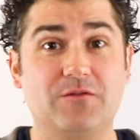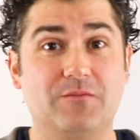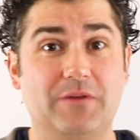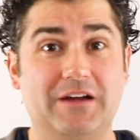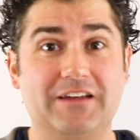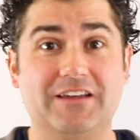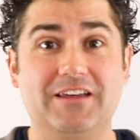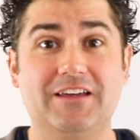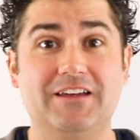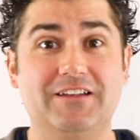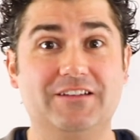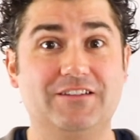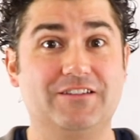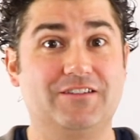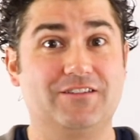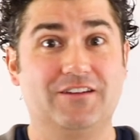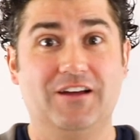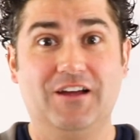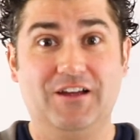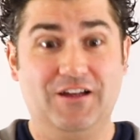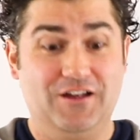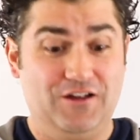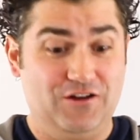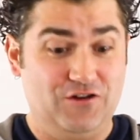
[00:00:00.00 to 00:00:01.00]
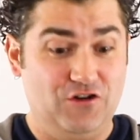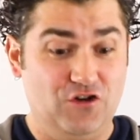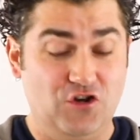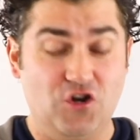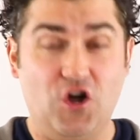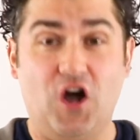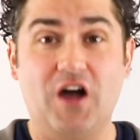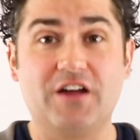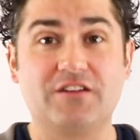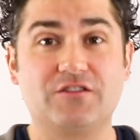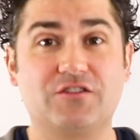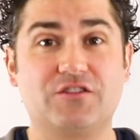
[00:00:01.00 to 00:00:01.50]
my kids
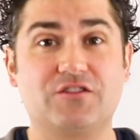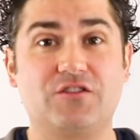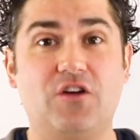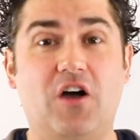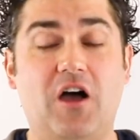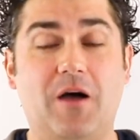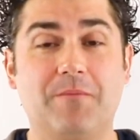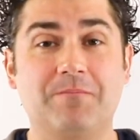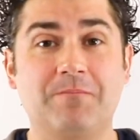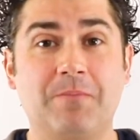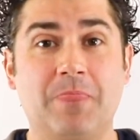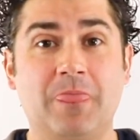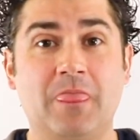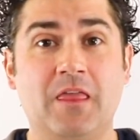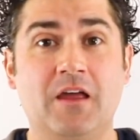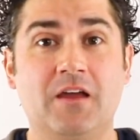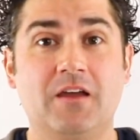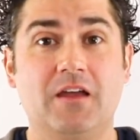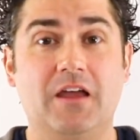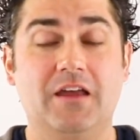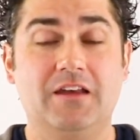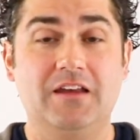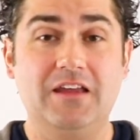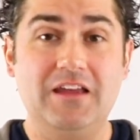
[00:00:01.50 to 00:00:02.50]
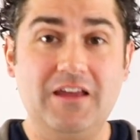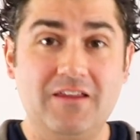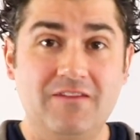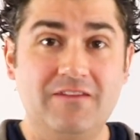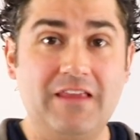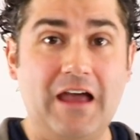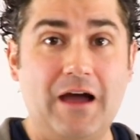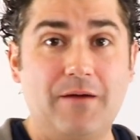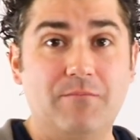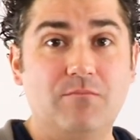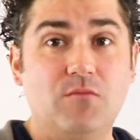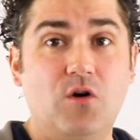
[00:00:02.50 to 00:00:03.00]
nonstop, and in
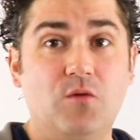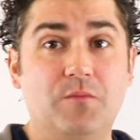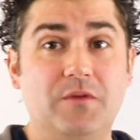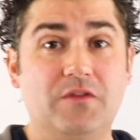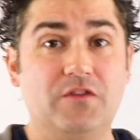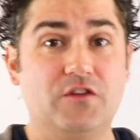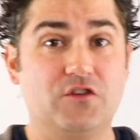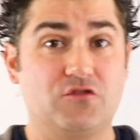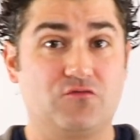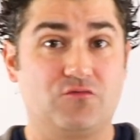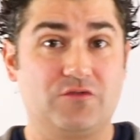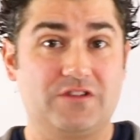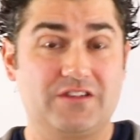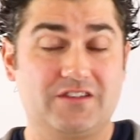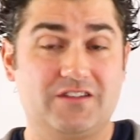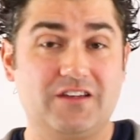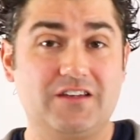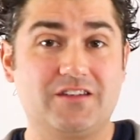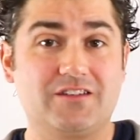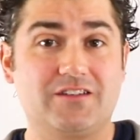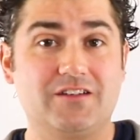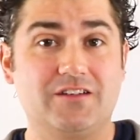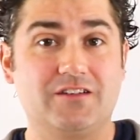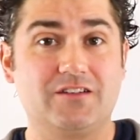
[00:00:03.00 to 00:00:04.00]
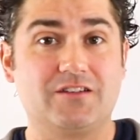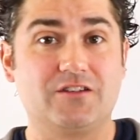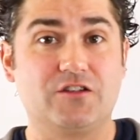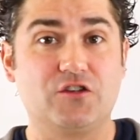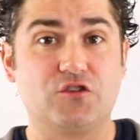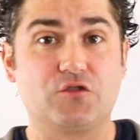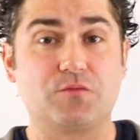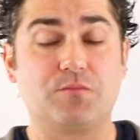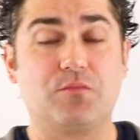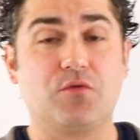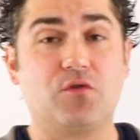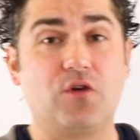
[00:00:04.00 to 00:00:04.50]
that moment there's resistance,
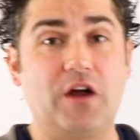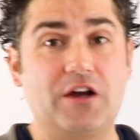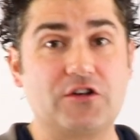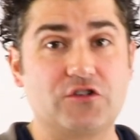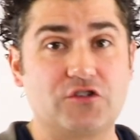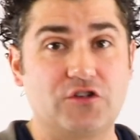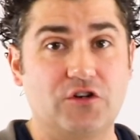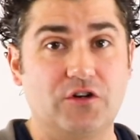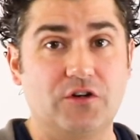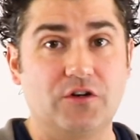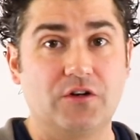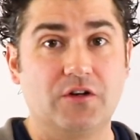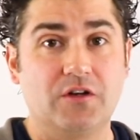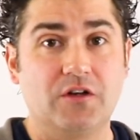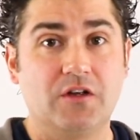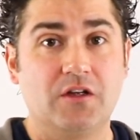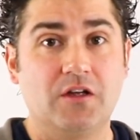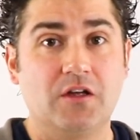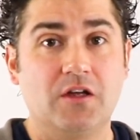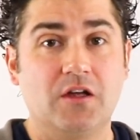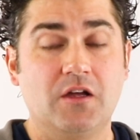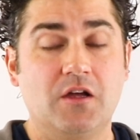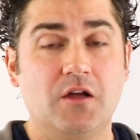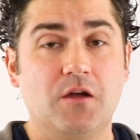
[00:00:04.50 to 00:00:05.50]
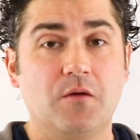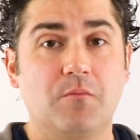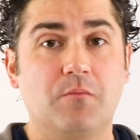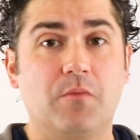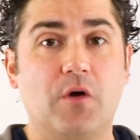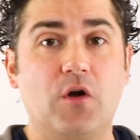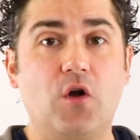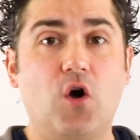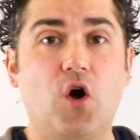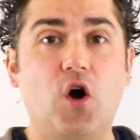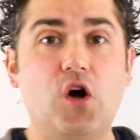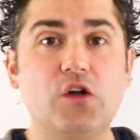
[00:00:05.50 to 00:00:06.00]
there's pressure,
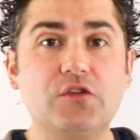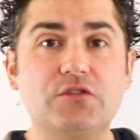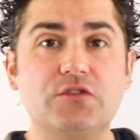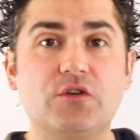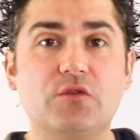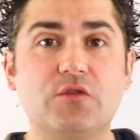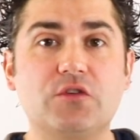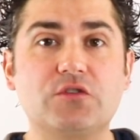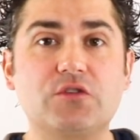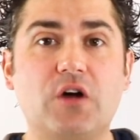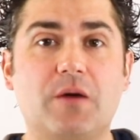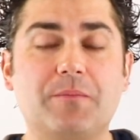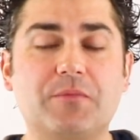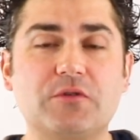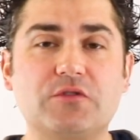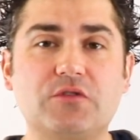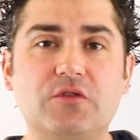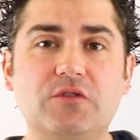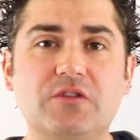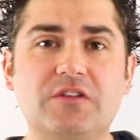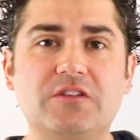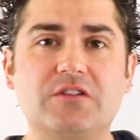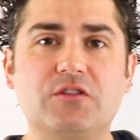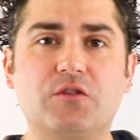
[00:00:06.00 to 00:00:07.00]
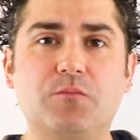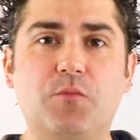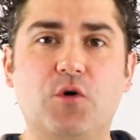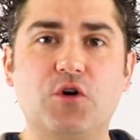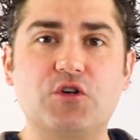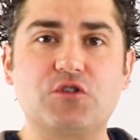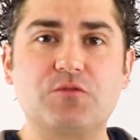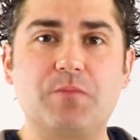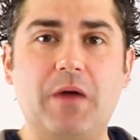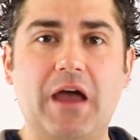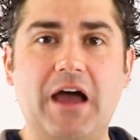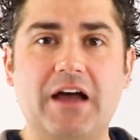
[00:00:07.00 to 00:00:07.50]
but also there's opportunities to
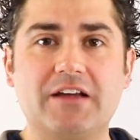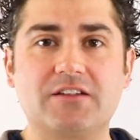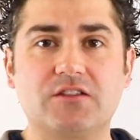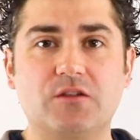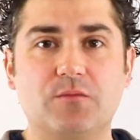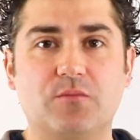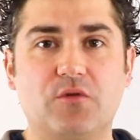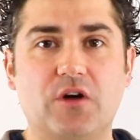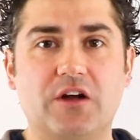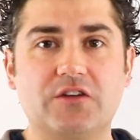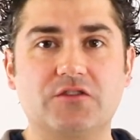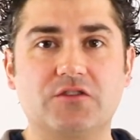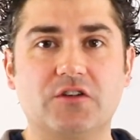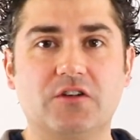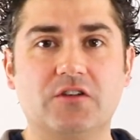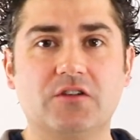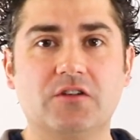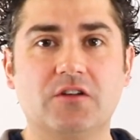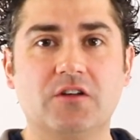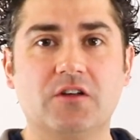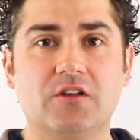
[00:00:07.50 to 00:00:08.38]
push past the pressure.